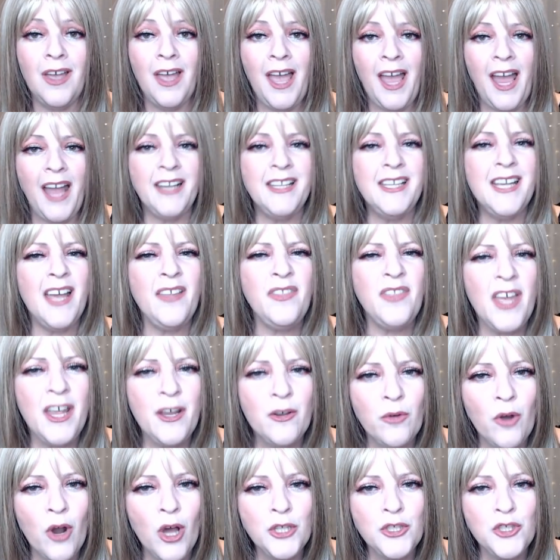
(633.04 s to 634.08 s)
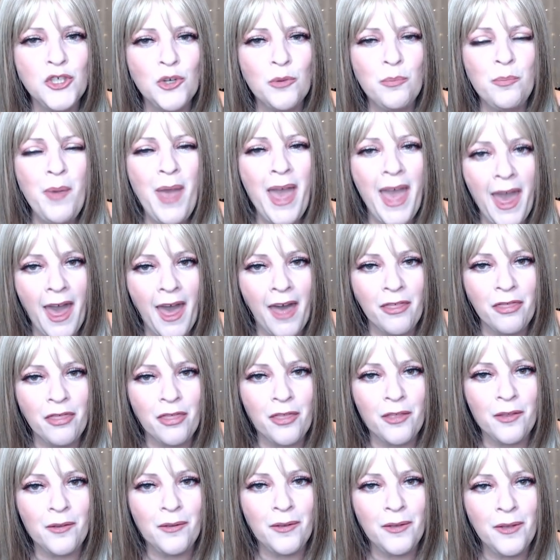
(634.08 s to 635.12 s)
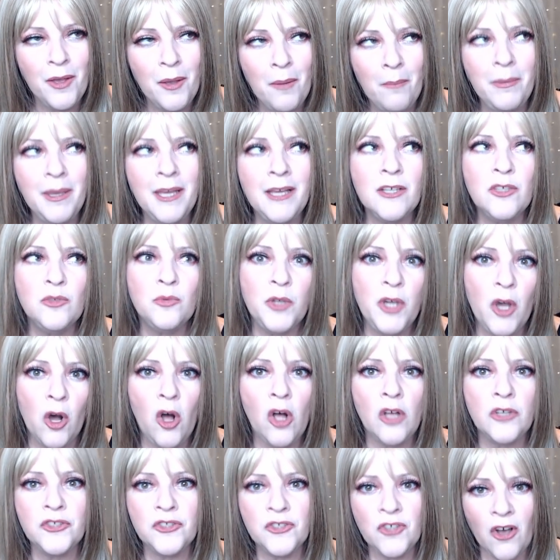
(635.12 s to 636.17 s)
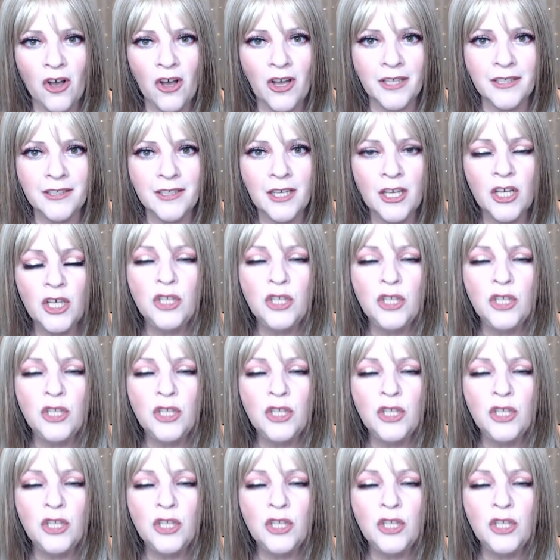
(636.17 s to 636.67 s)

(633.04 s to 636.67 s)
And yet they crossed your path because we all saw it.